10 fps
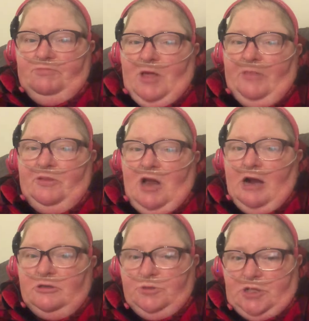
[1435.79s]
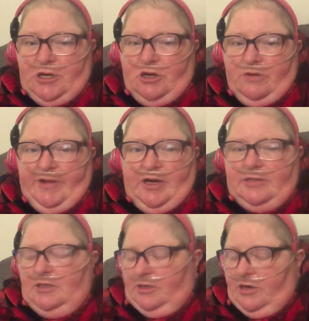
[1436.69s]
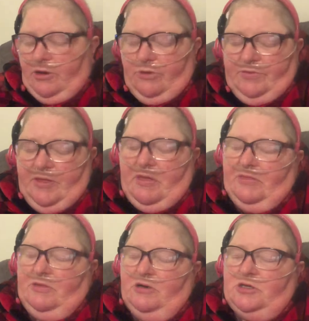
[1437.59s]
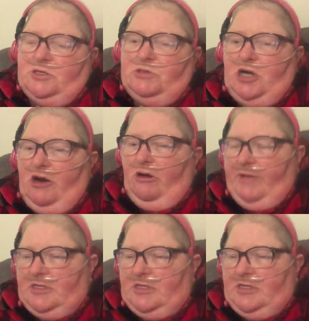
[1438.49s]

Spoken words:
thought the doctor was trying to hurt me, and I was like no, and they thought the nurse was trying to hurt me.